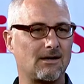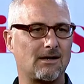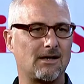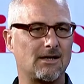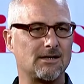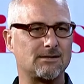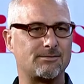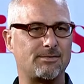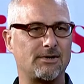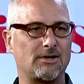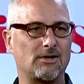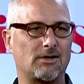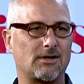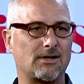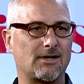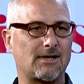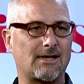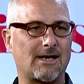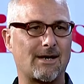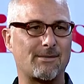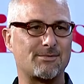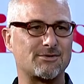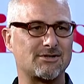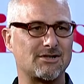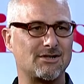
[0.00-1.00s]
has been on
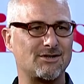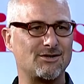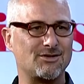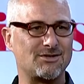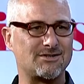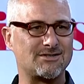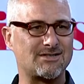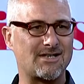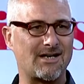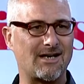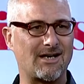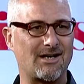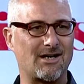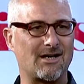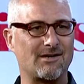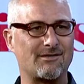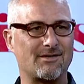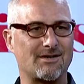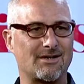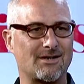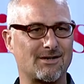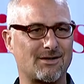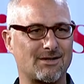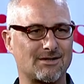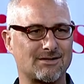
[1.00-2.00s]
an absolute tear
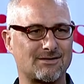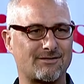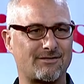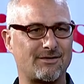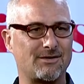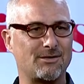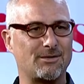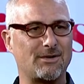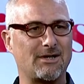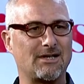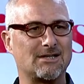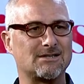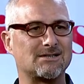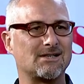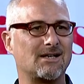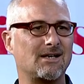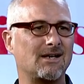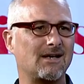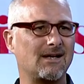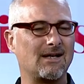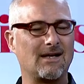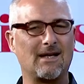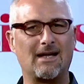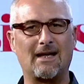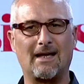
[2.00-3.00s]
over the last few weeks.
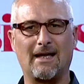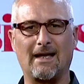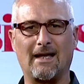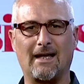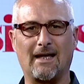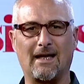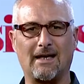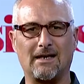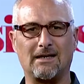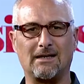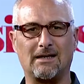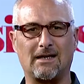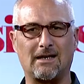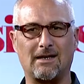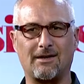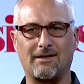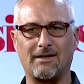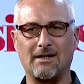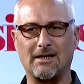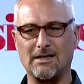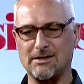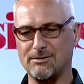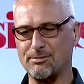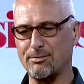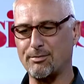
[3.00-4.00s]
And I
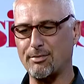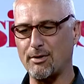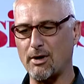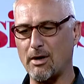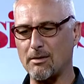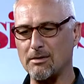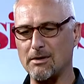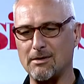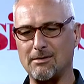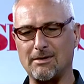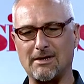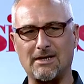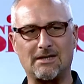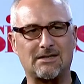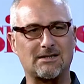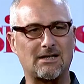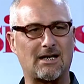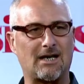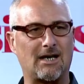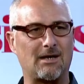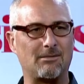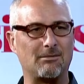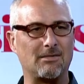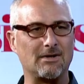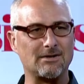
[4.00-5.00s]
think it's probably
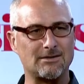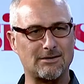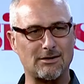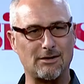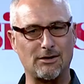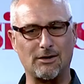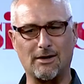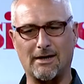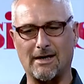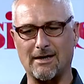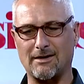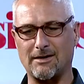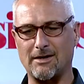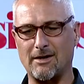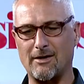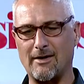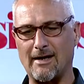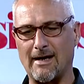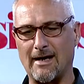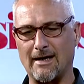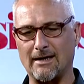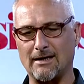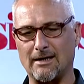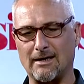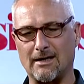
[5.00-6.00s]
time to look at the
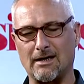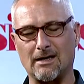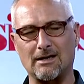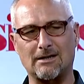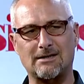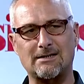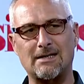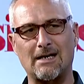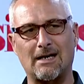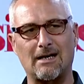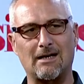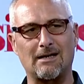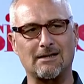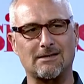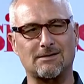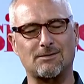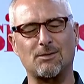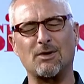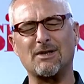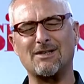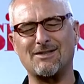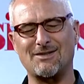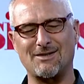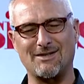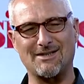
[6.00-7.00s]
rand, and it'll tell us
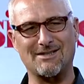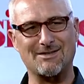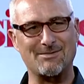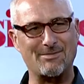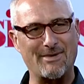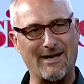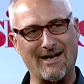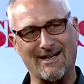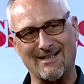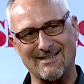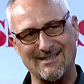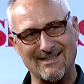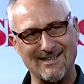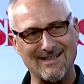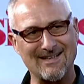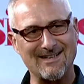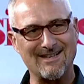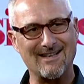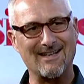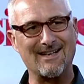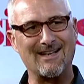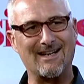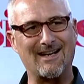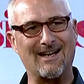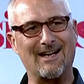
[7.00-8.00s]
what to expect
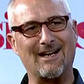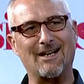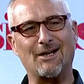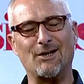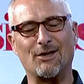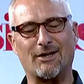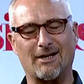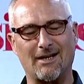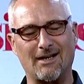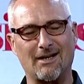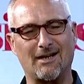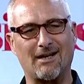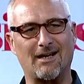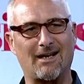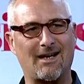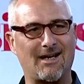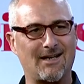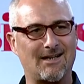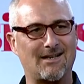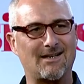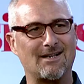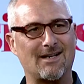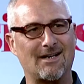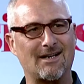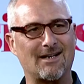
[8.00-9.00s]
looking
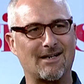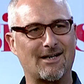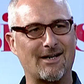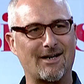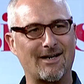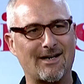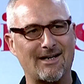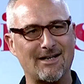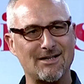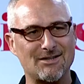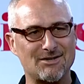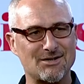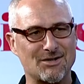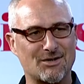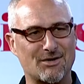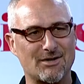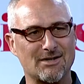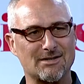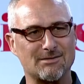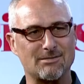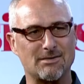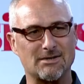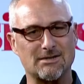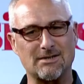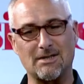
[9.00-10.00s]
ahead going into
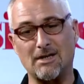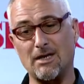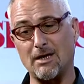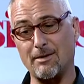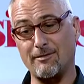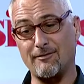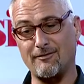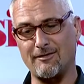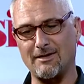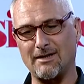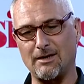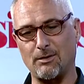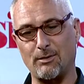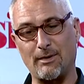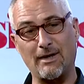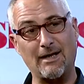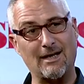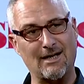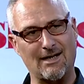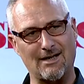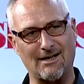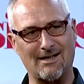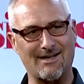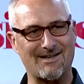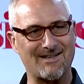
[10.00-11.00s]
Christmas. And hopefully we
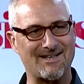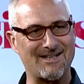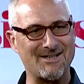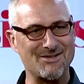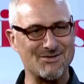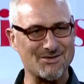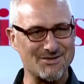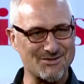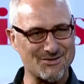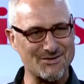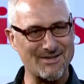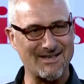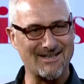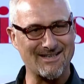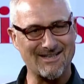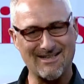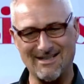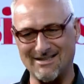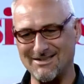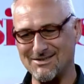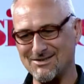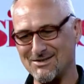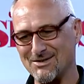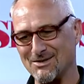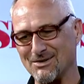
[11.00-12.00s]
get another interest rate
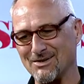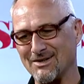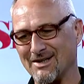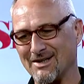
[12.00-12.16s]
cut too.